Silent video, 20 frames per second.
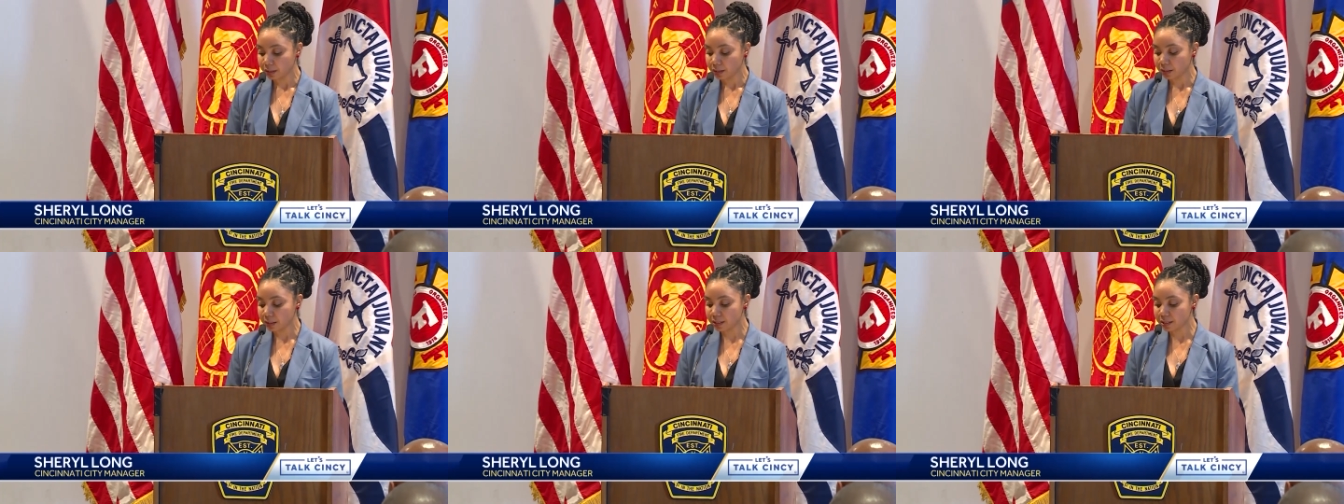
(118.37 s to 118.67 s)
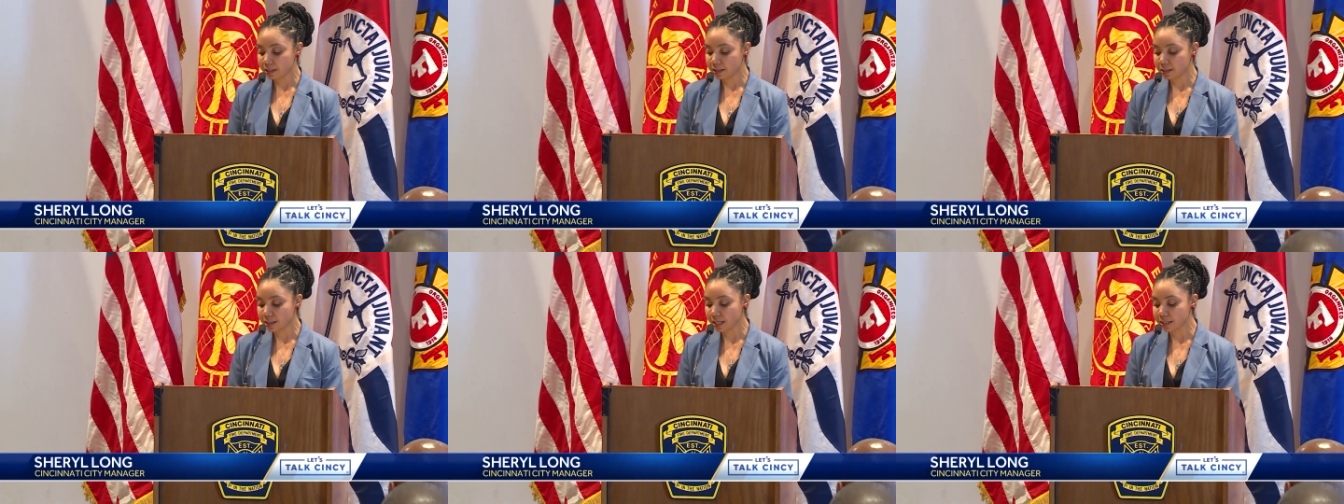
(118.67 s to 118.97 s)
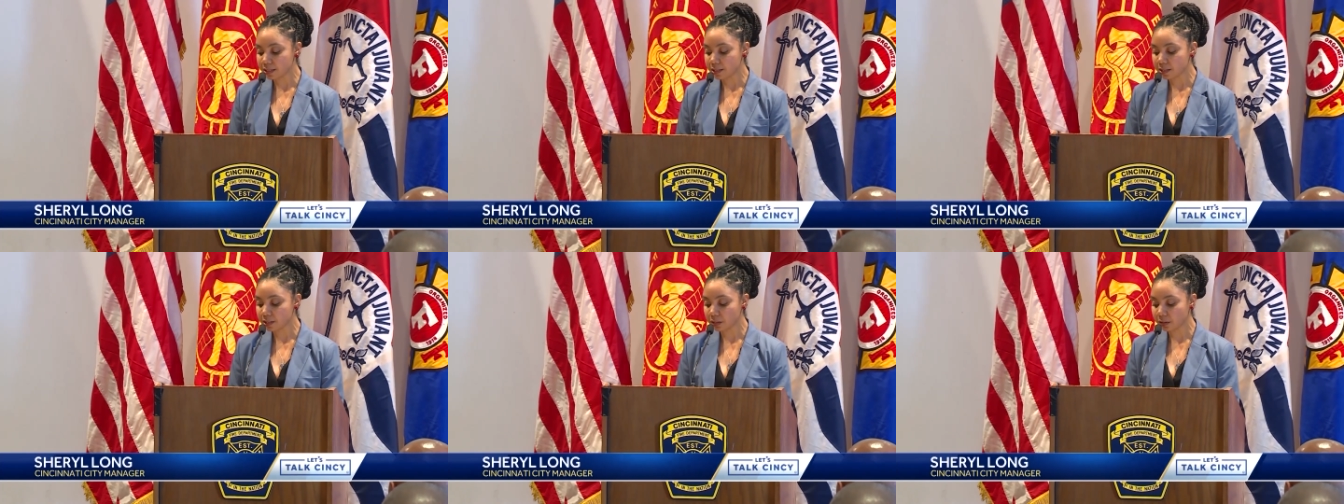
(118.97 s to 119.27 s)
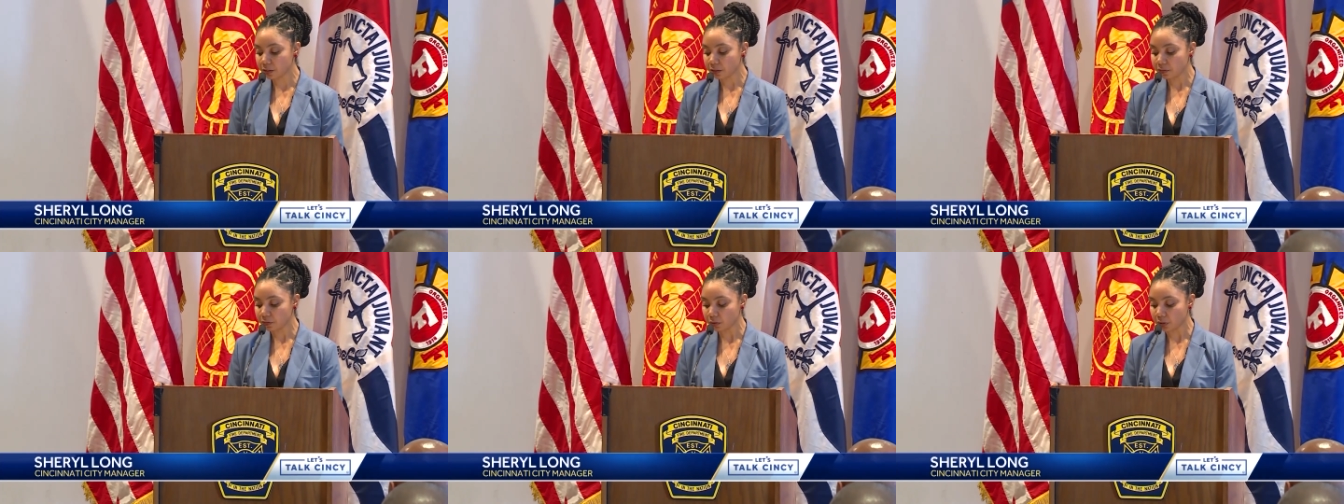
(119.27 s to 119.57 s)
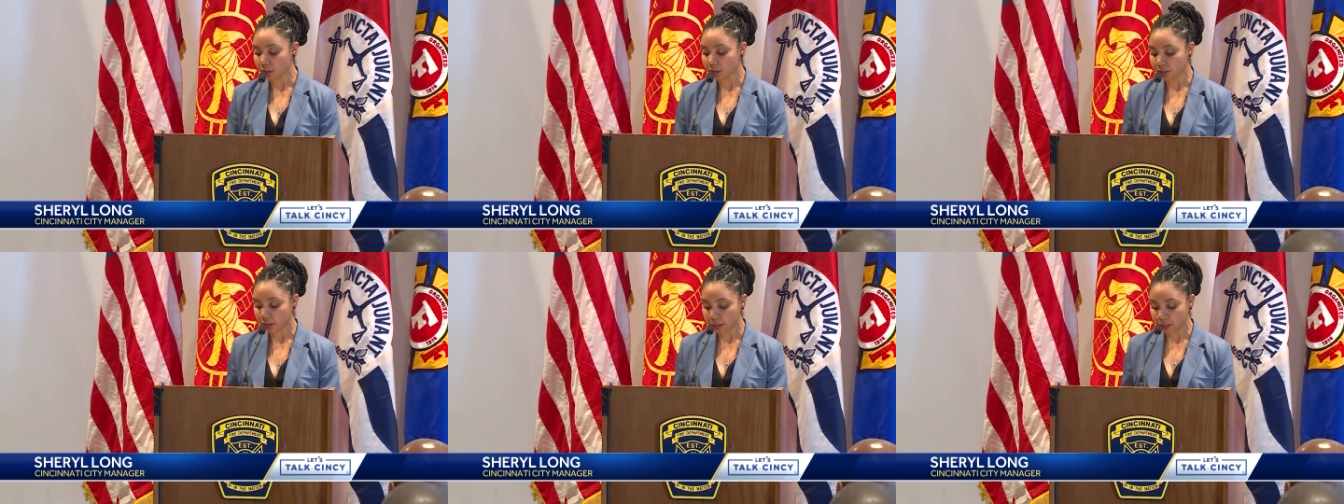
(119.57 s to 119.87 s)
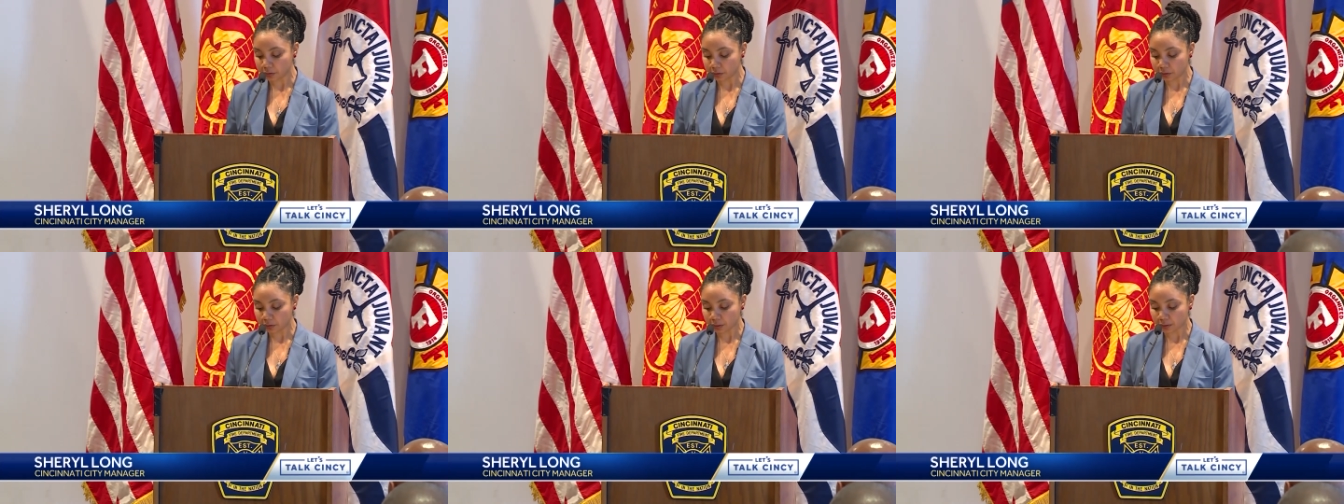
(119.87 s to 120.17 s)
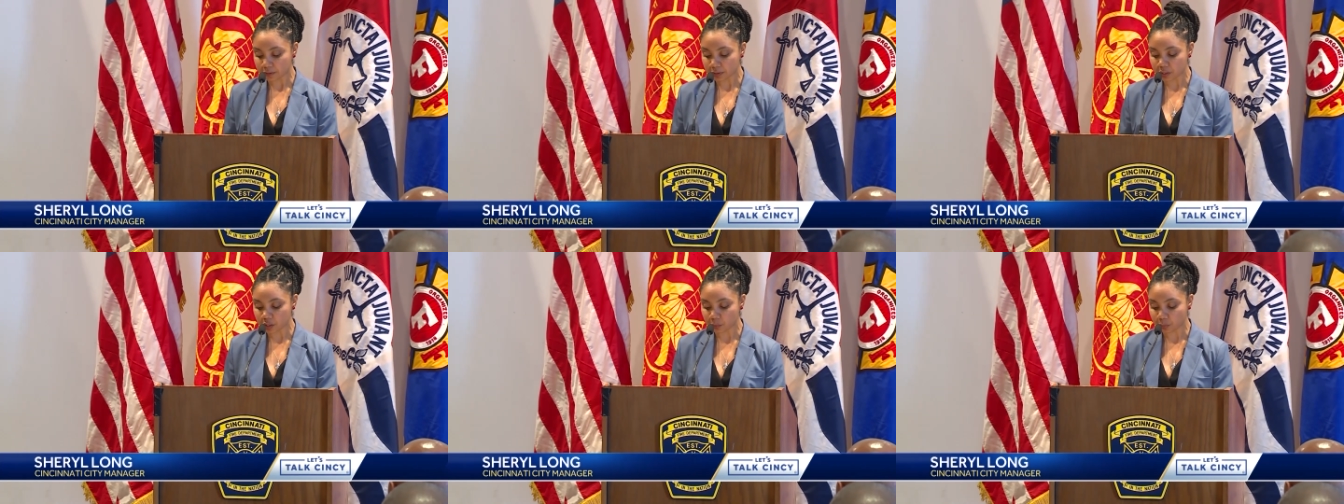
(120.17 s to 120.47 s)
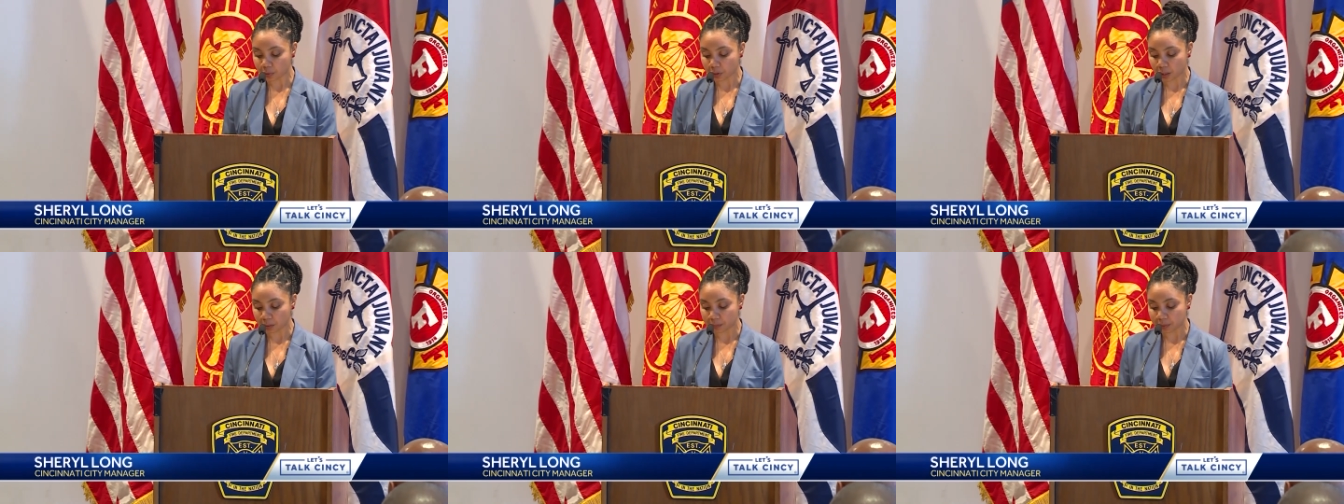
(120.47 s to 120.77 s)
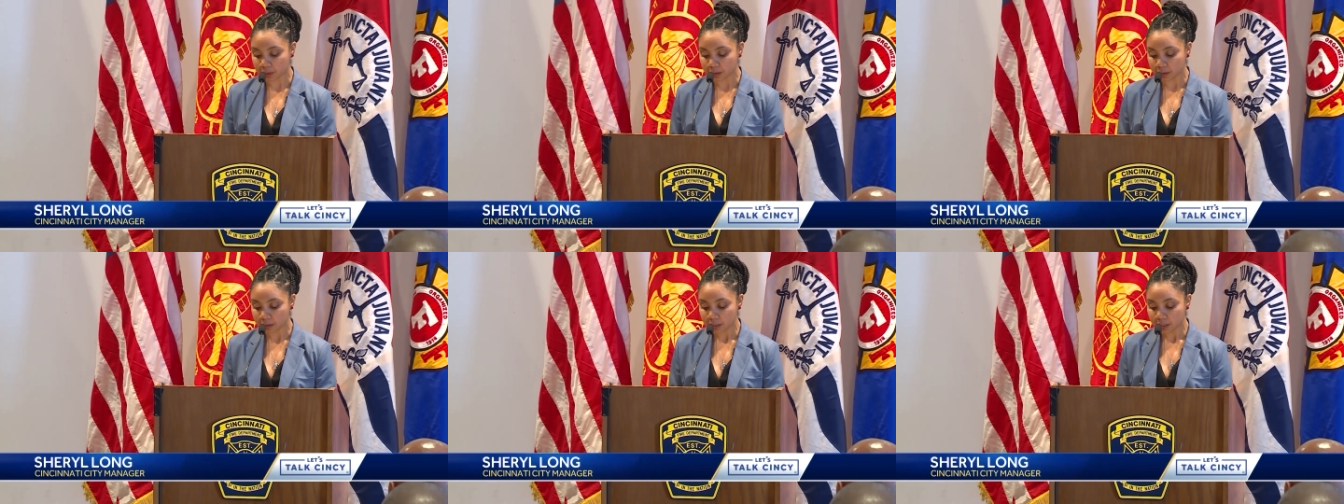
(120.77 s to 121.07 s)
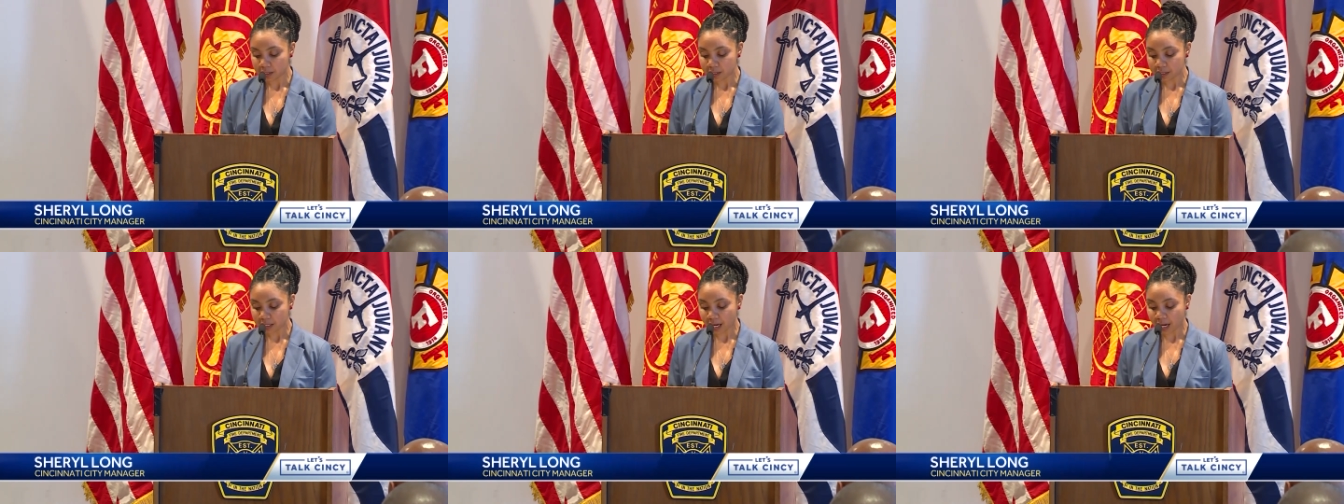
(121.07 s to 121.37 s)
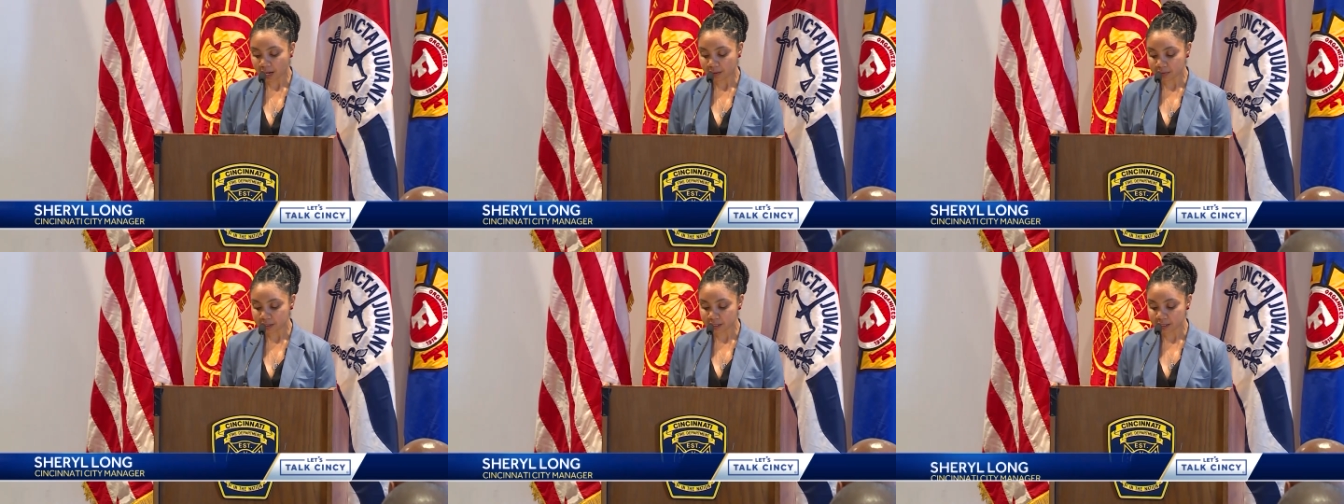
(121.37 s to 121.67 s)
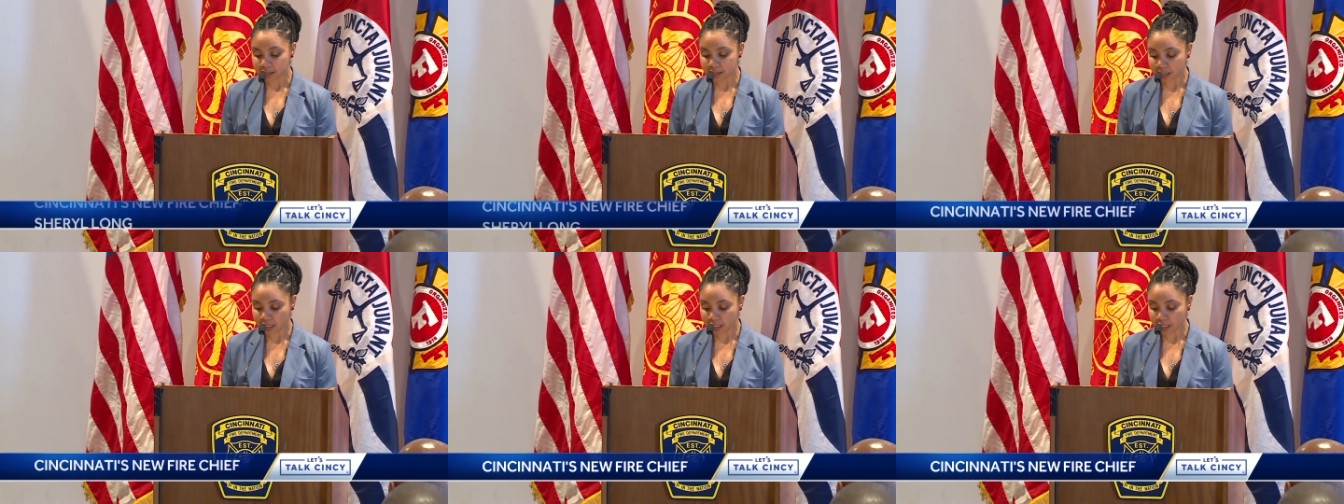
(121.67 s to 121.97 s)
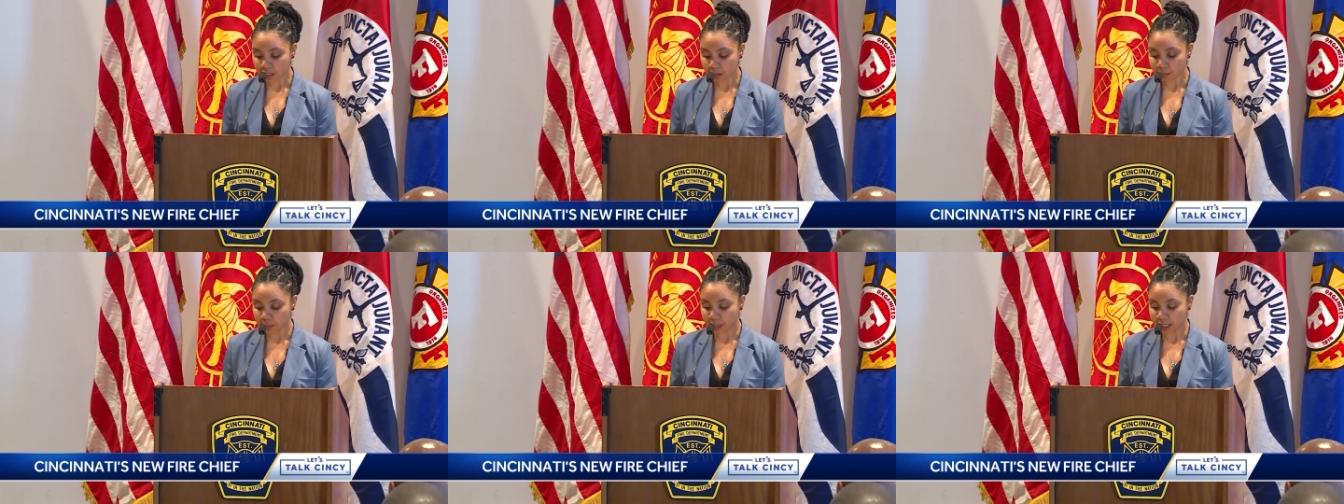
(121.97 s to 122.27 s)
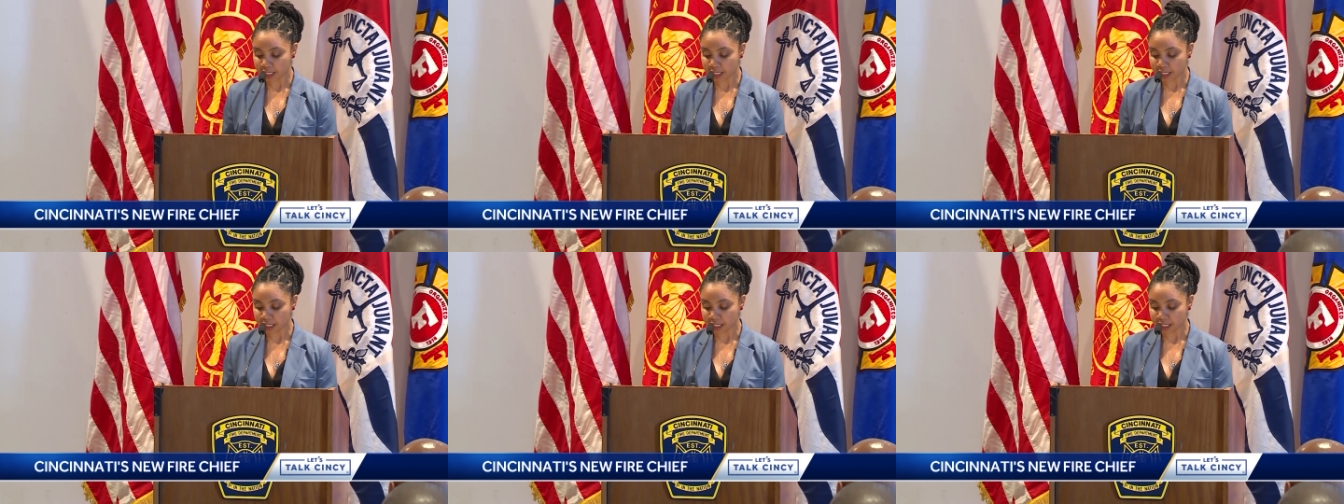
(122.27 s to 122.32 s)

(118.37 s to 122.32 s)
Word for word: it is necessary for the leader of the department to have the same